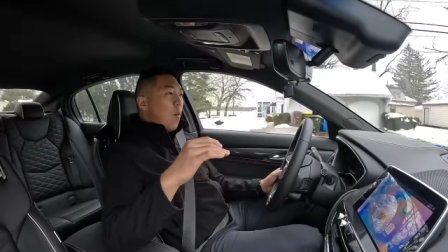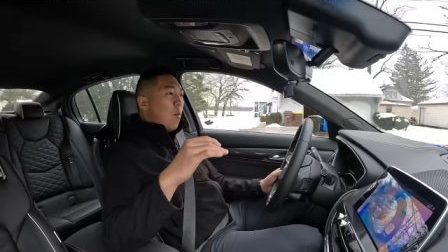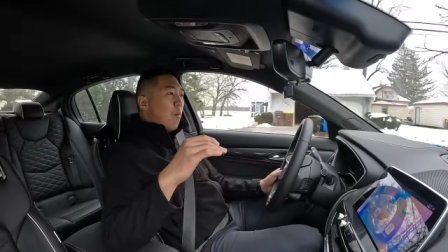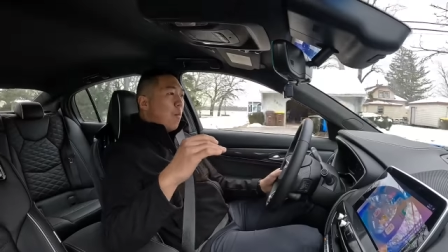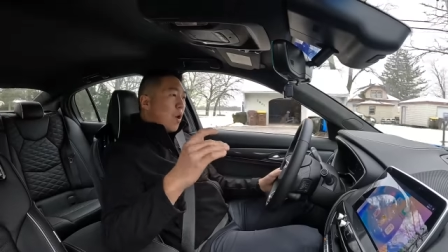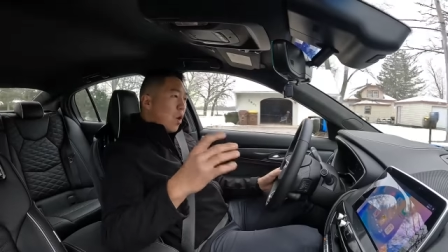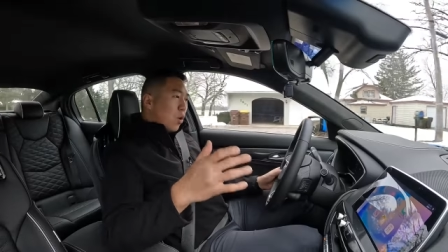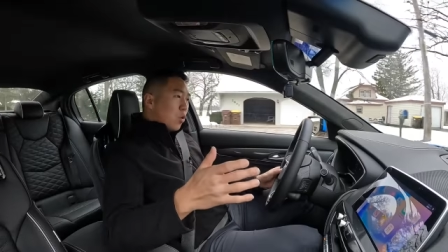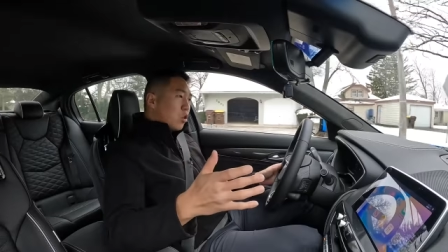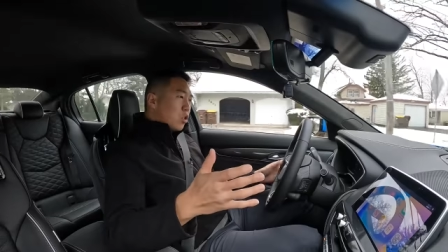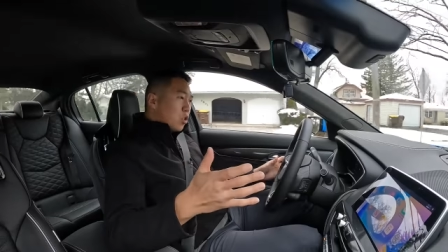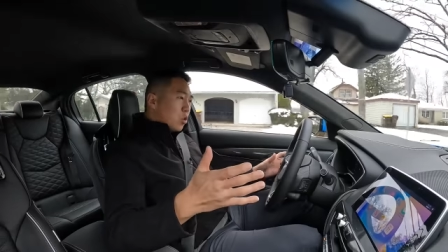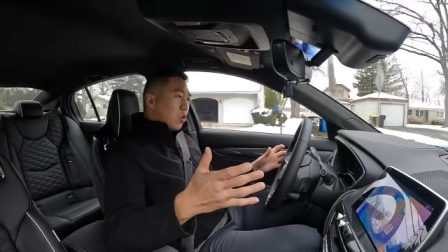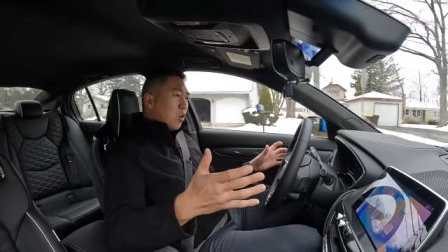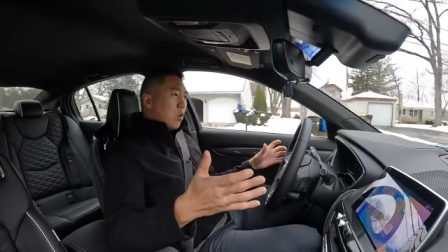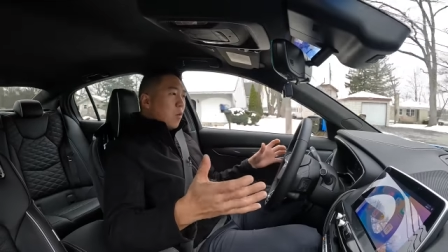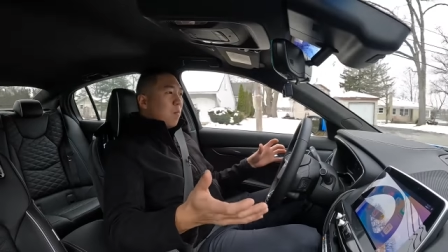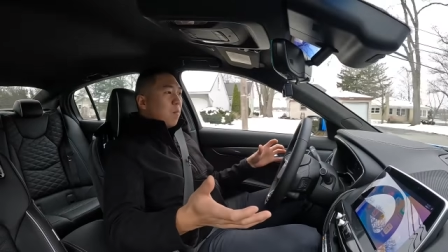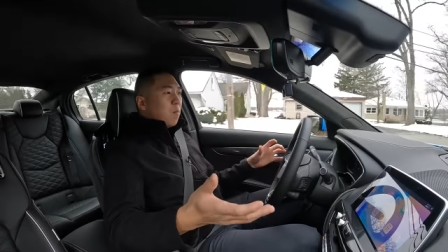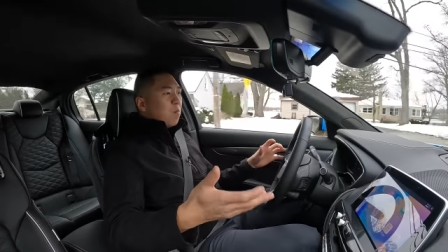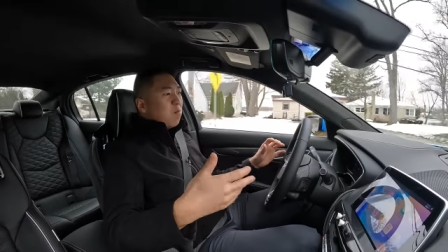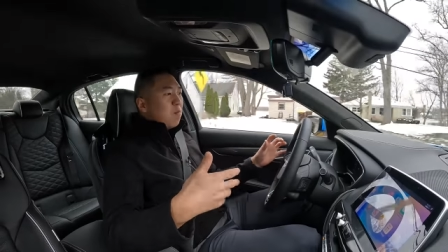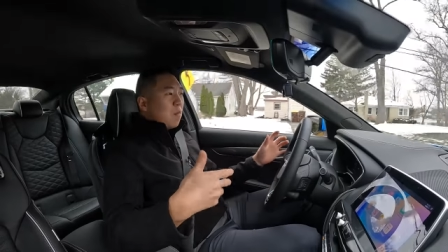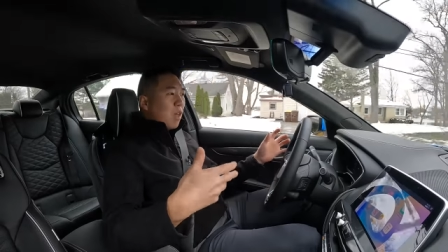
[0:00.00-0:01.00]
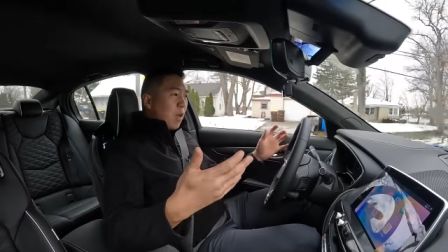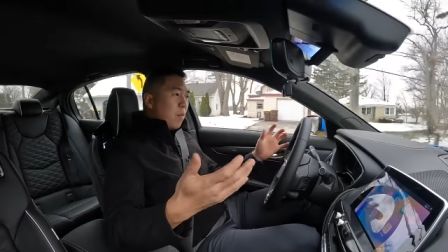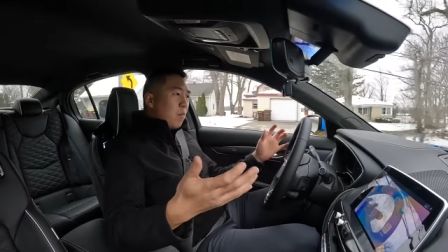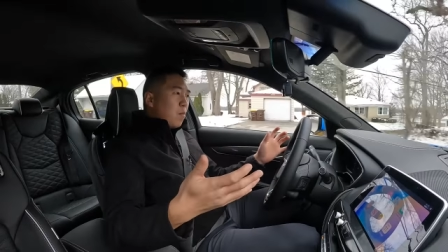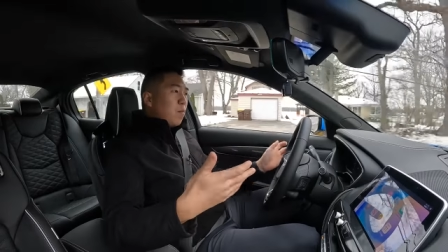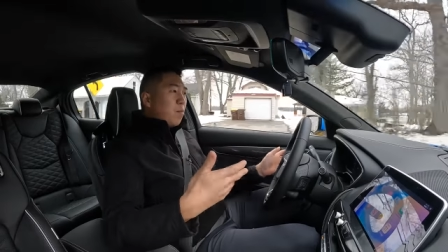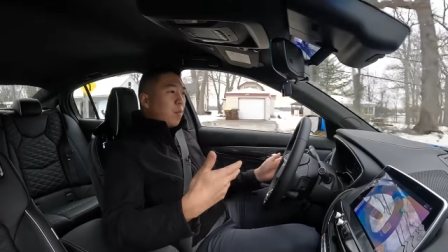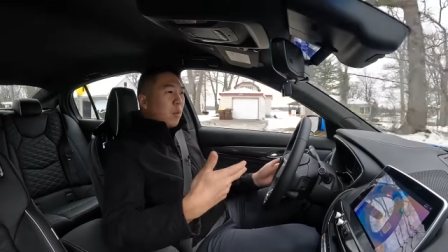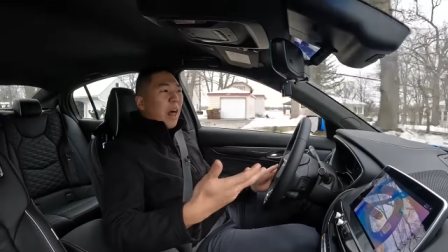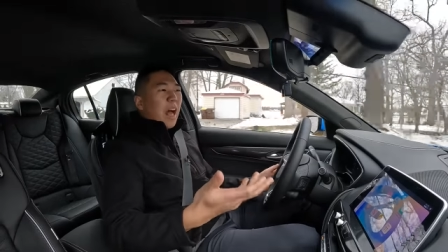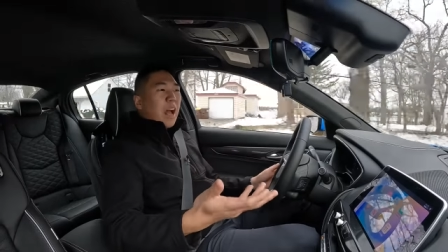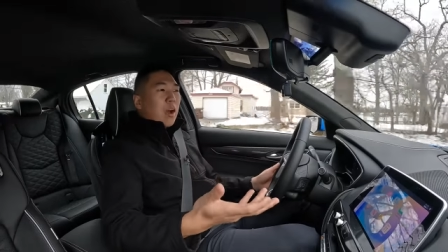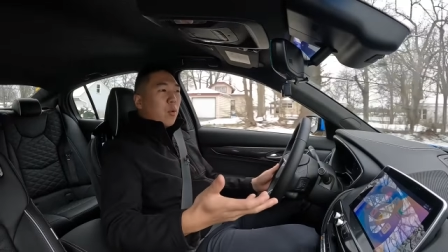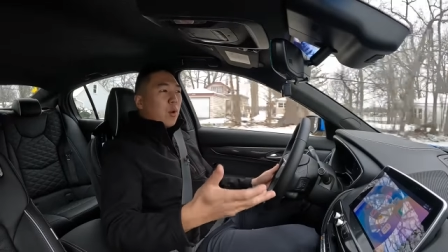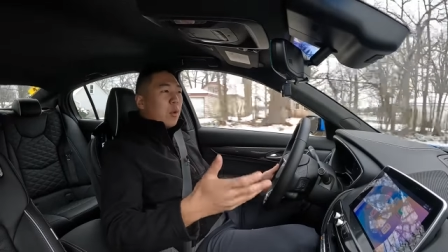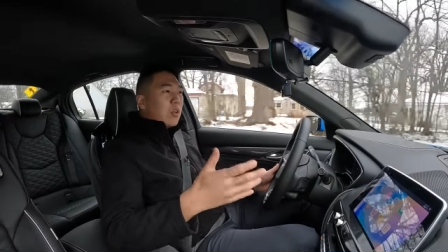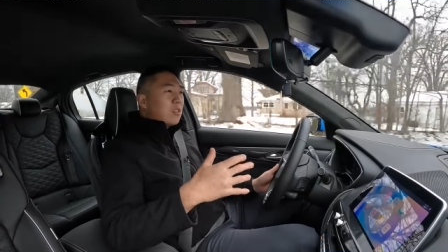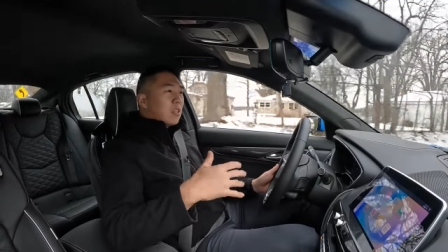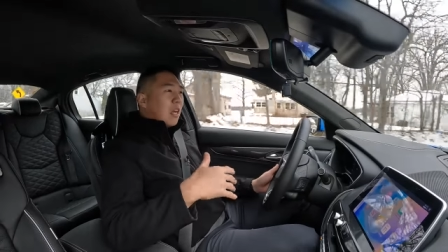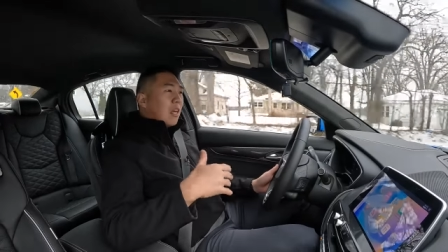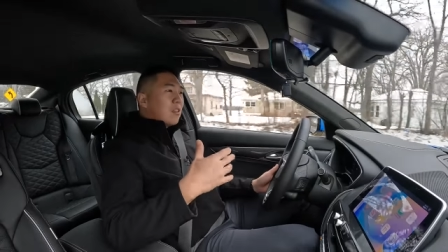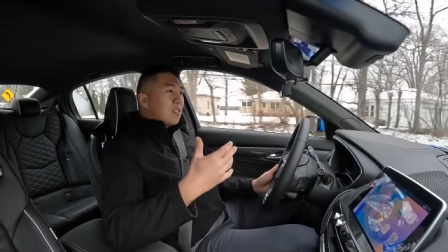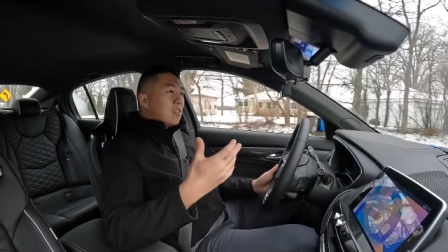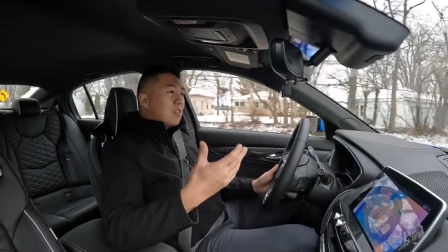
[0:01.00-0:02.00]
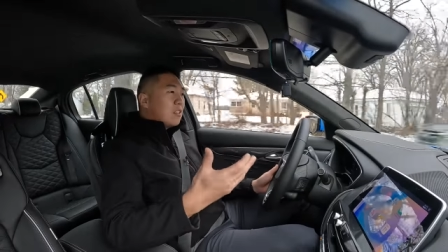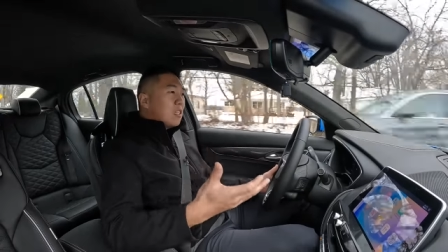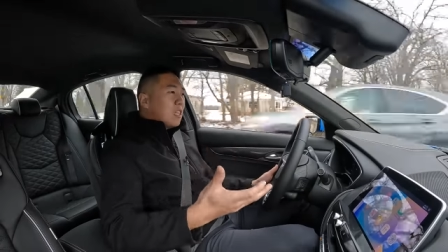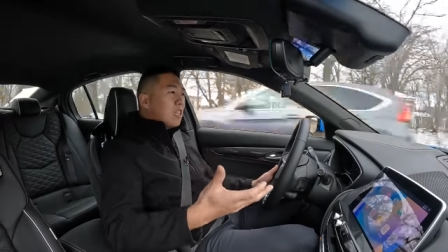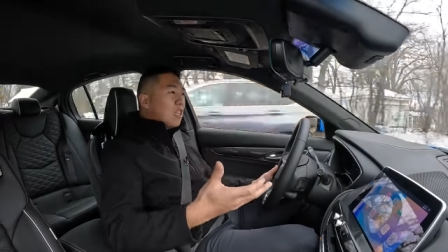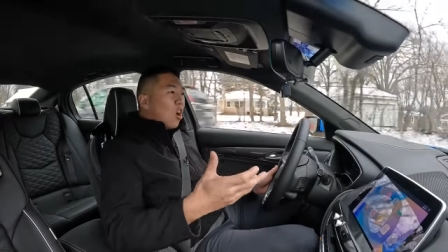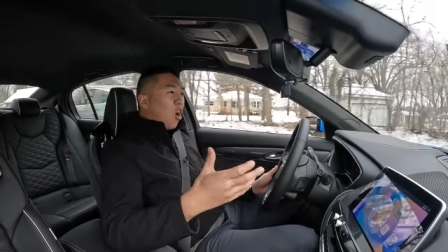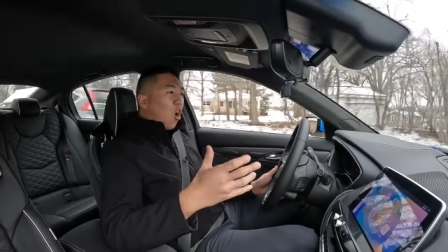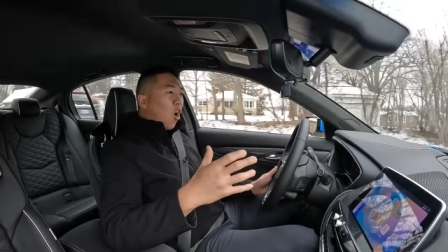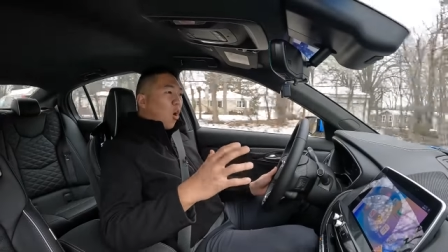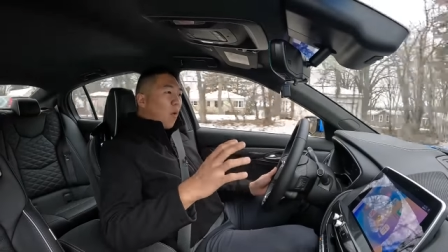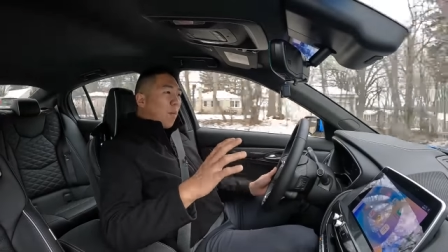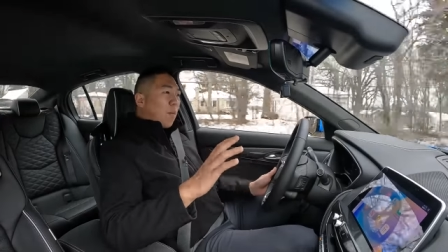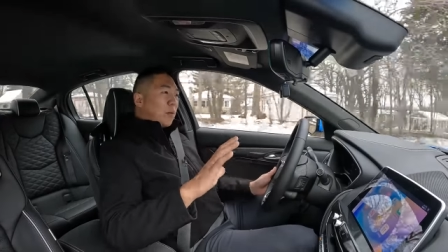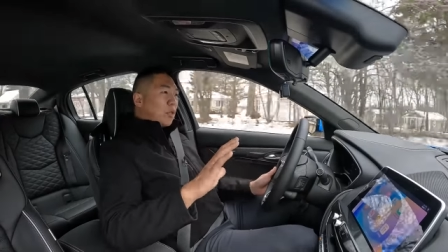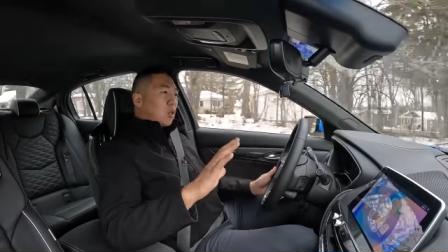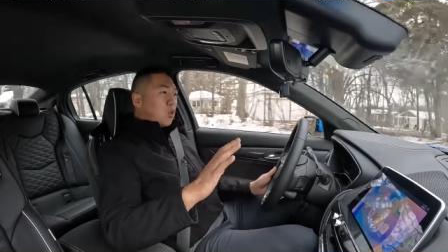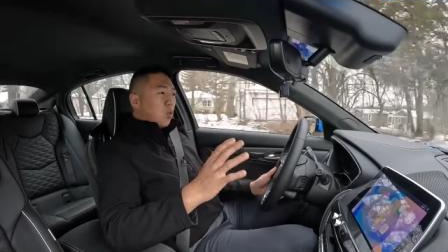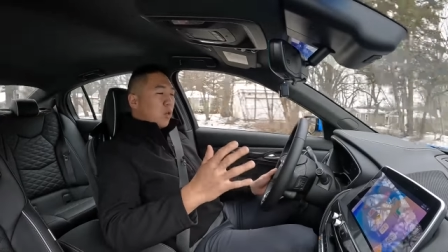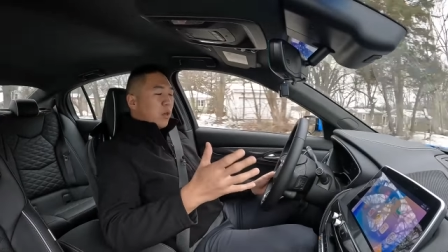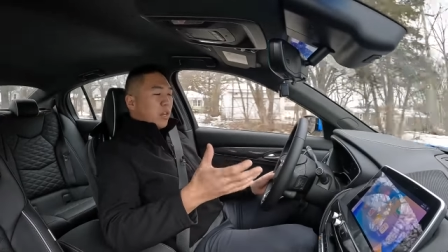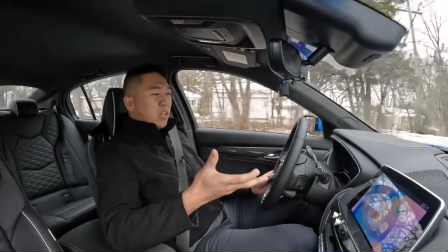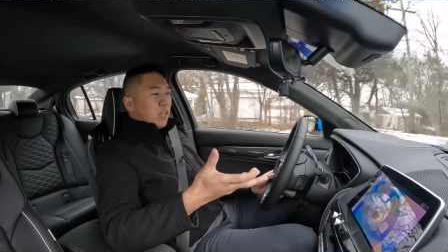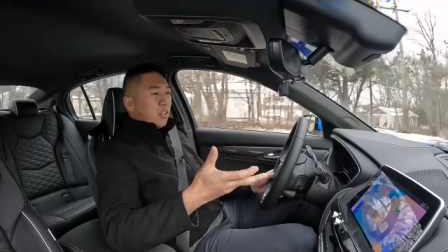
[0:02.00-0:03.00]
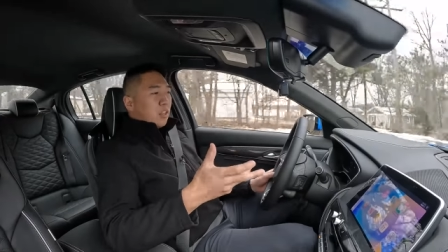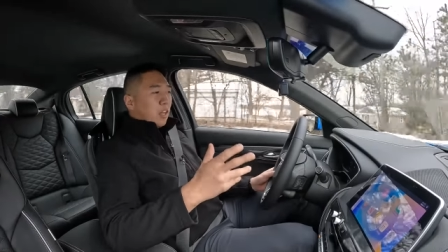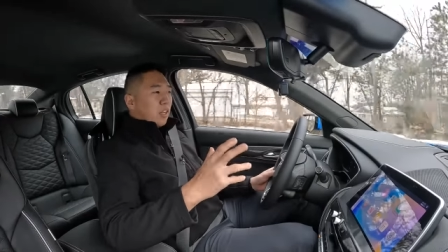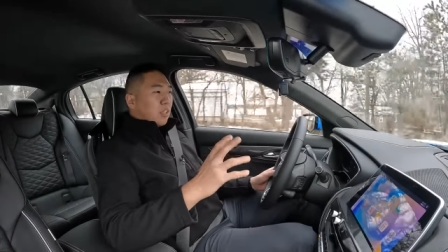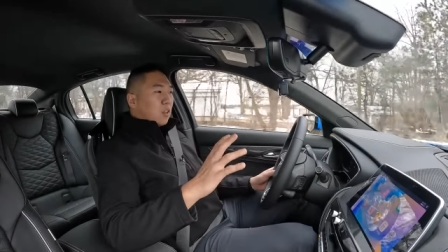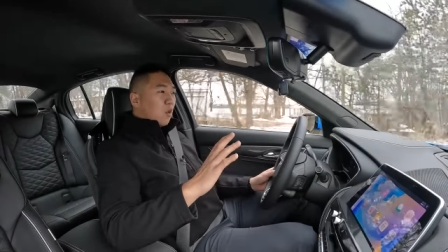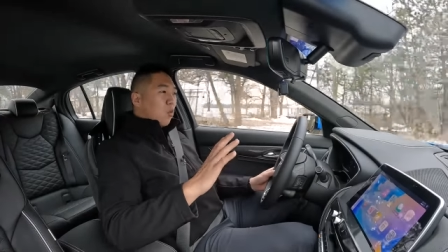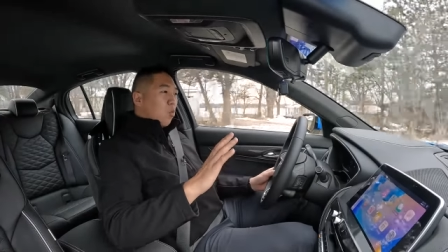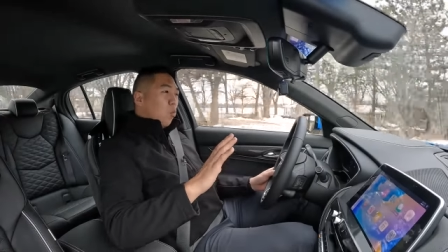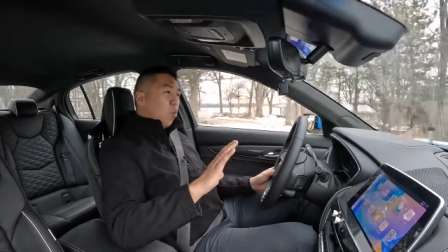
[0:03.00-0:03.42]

Most Blackwings I see are between like the